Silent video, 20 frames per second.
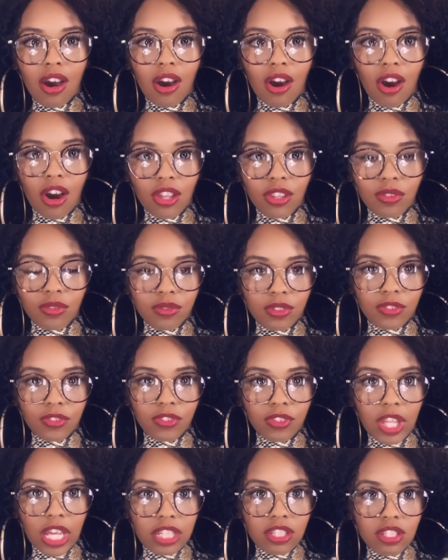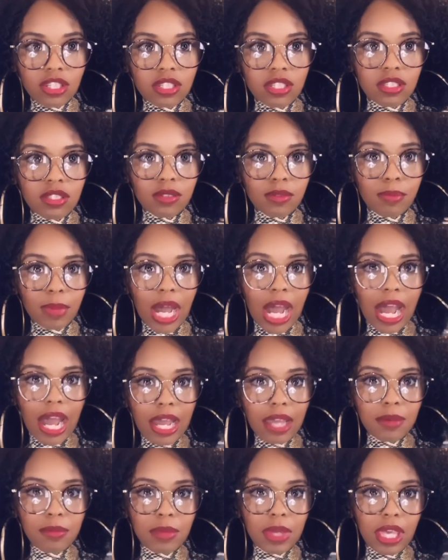all the reflections
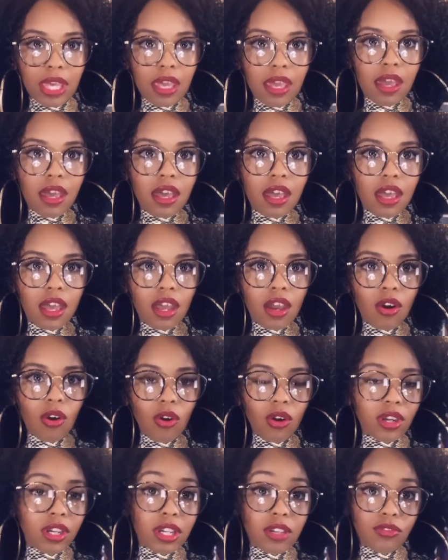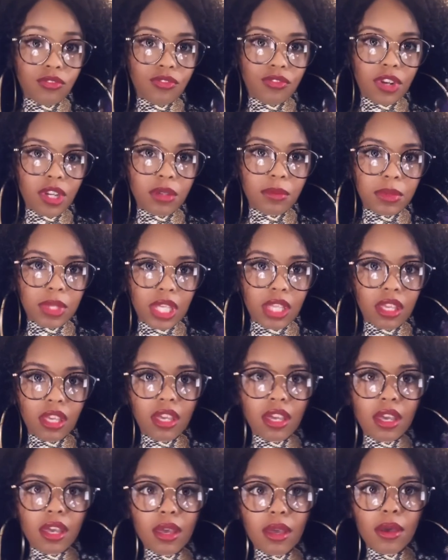behind me or in front of
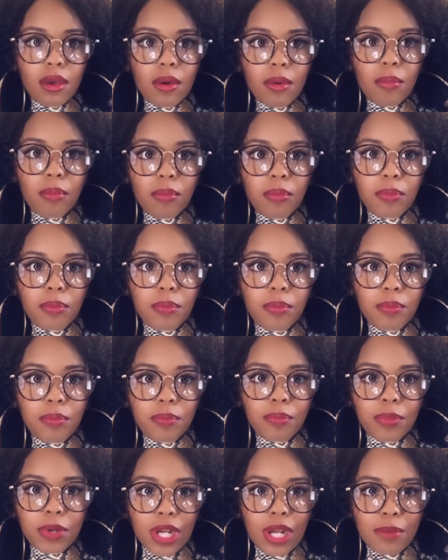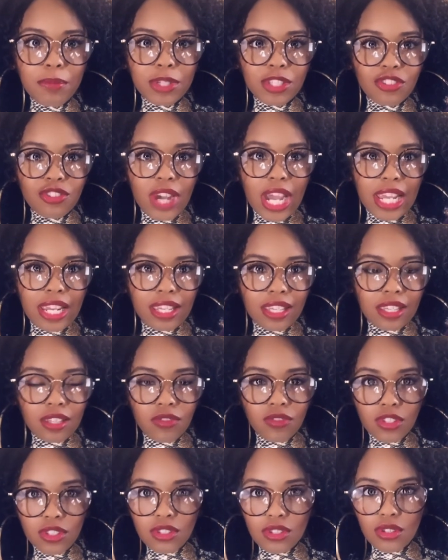me, but I'm gonna try to
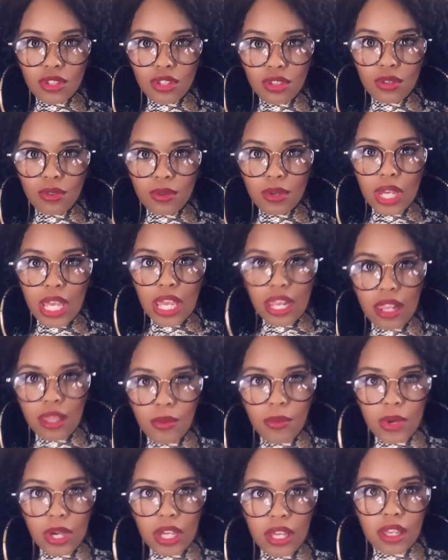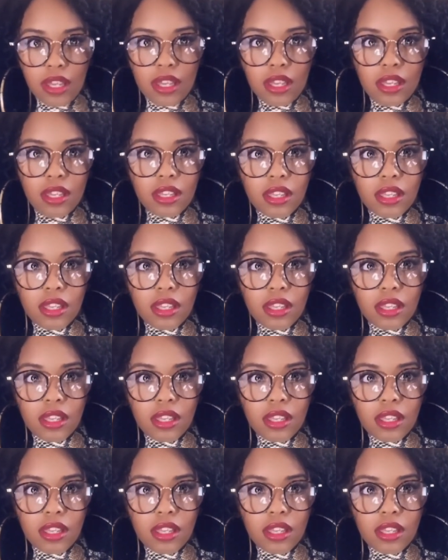give it to you anyway.